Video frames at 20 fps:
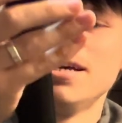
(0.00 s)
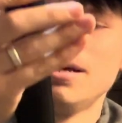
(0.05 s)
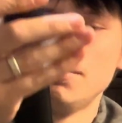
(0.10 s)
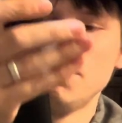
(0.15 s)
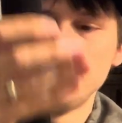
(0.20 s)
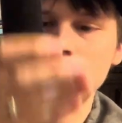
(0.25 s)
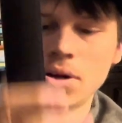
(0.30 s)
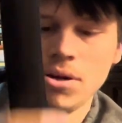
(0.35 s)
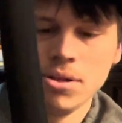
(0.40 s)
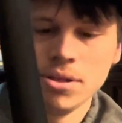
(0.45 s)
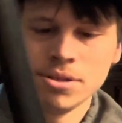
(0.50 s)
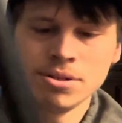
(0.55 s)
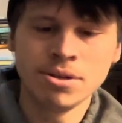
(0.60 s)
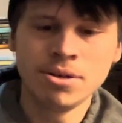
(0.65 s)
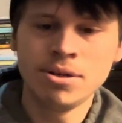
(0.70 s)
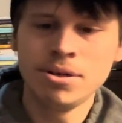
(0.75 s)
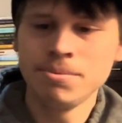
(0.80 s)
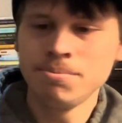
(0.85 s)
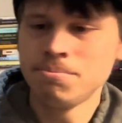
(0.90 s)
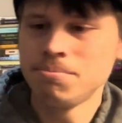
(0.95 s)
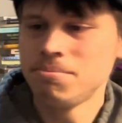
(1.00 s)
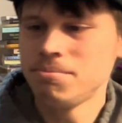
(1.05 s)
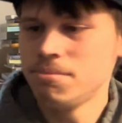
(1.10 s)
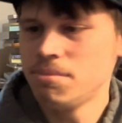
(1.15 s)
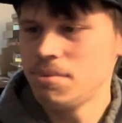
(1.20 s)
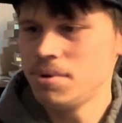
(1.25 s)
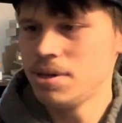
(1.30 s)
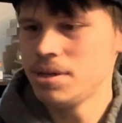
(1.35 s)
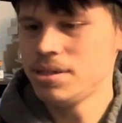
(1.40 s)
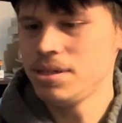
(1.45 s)
But all in all,
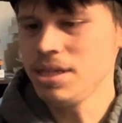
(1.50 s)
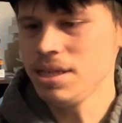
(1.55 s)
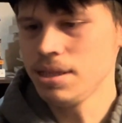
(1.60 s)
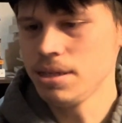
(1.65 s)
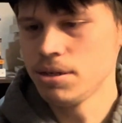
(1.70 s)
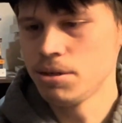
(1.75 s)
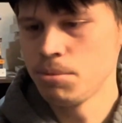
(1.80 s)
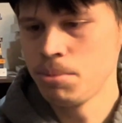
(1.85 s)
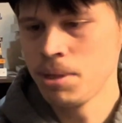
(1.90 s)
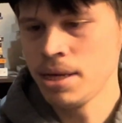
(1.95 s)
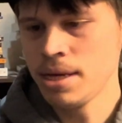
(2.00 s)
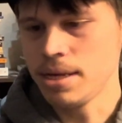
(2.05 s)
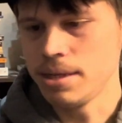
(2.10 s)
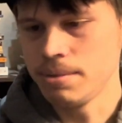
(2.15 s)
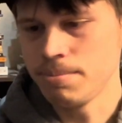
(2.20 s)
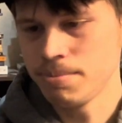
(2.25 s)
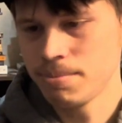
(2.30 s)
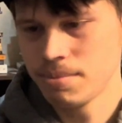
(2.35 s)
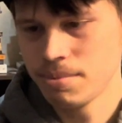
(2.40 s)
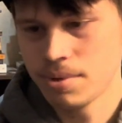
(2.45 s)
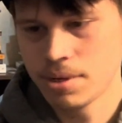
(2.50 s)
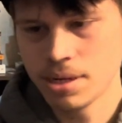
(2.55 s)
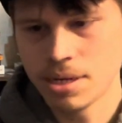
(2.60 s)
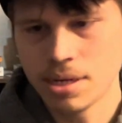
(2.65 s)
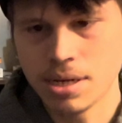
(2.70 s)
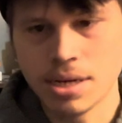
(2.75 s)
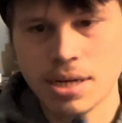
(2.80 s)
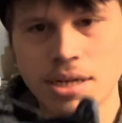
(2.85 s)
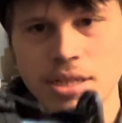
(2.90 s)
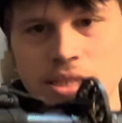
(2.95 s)
neat little blade.
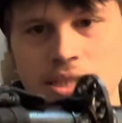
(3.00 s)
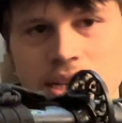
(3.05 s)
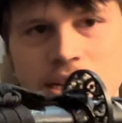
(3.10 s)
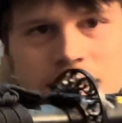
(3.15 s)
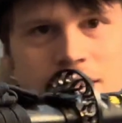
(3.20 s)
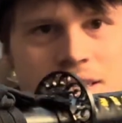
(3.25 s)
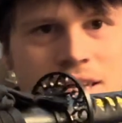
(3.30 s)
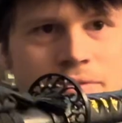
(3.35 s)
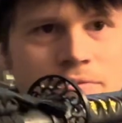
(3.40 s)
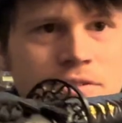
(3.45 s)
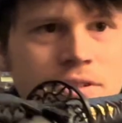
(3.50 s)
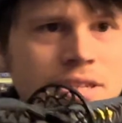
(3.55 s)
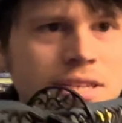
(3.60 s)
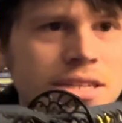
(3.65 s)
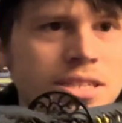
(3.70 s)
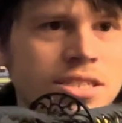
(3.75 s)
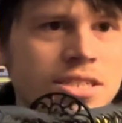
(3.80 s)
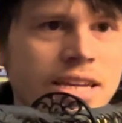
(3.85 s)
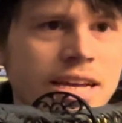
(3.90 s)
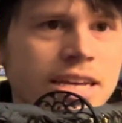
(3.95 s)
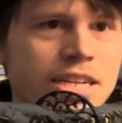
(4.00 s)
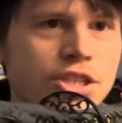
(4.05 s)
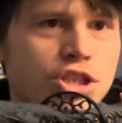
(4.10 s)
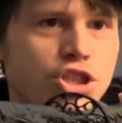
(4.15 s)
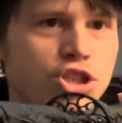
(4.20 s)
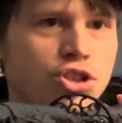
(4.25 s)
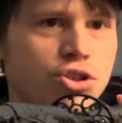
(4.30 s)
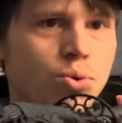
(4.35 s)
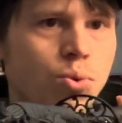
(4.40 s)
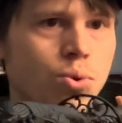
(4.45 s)
I got to say, it definitely is a
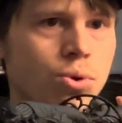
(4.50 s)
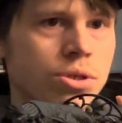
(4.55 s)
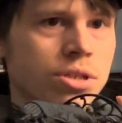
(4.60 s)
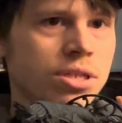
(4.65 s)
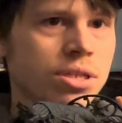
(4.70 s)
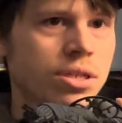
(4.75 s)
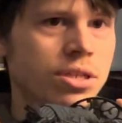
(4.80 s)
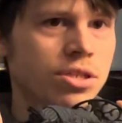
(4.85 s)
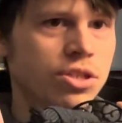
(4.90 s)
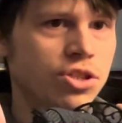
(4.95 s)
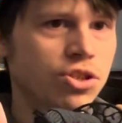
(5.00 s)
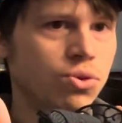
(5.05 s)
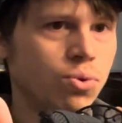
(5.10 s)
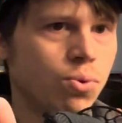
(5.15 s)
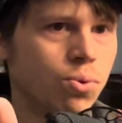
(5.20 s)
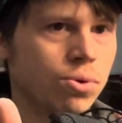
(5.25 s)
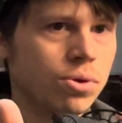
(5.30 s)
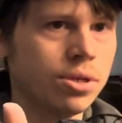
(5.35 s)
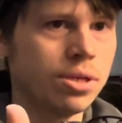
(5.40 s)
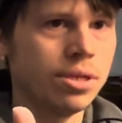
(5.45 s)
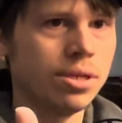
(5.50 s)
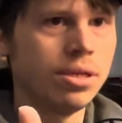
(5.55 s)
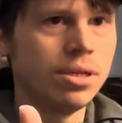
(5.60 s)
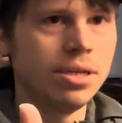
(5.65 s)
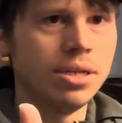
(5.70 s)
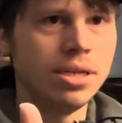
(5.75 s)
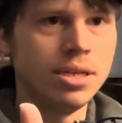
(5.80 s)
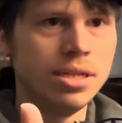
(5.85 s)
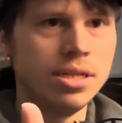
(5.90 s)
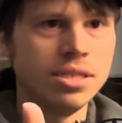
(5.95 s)
short sword.
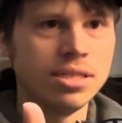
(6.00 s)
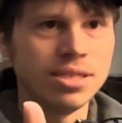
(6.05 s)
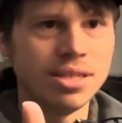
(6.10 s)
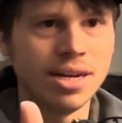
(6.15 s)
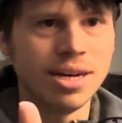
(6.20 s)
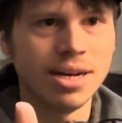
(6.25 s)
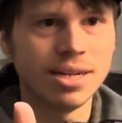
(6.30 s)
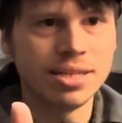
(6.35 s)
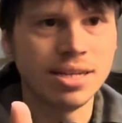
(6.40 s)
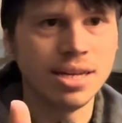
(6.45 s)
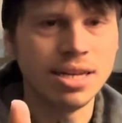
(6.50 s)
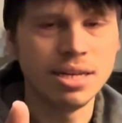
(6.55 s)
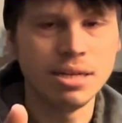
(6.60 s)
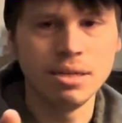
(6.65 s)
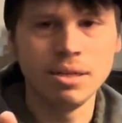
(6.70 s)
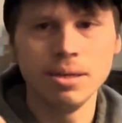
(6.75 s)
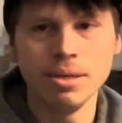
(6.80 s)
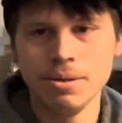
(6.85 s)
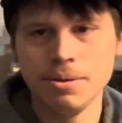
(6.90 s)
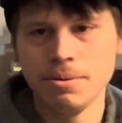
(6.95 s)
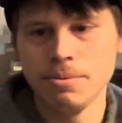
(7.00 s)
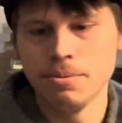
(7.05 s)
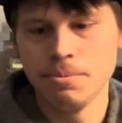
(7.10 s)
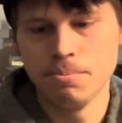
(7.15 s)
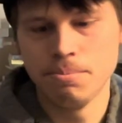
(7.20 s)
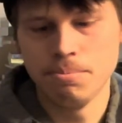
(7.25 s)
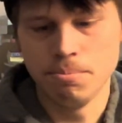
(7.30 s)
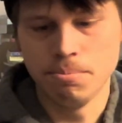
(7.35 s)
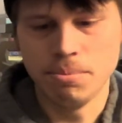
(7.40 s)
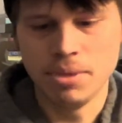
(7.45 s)
It is not a
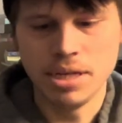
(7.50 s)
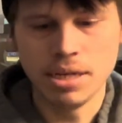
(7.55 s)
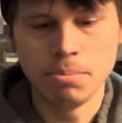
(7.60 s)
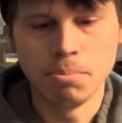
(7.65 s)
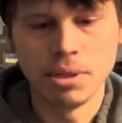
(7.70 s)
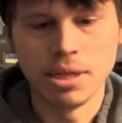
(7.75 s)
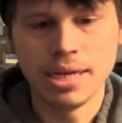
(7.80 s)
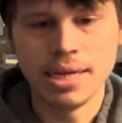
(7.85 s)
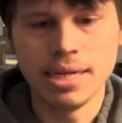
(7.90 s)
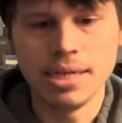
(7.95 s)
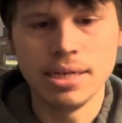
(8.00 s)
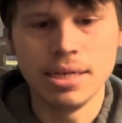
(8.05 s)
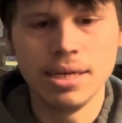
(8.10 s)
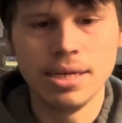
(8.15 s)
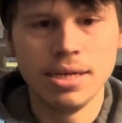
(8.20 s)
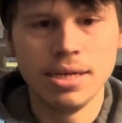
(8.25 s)
big blade.